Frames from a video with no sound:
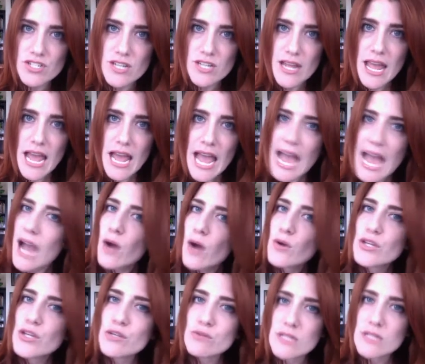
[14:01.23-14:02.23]
how
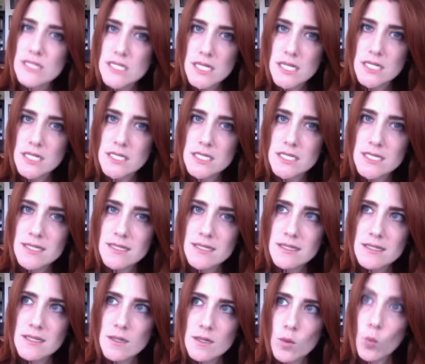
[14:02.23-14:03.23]
you listen,
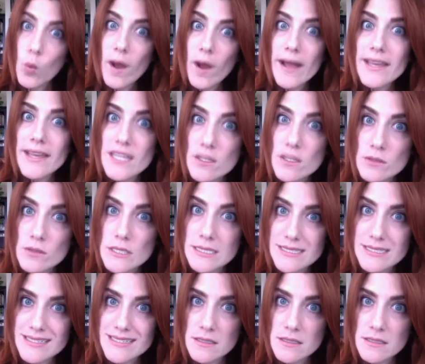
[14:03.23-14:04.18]
why you listen,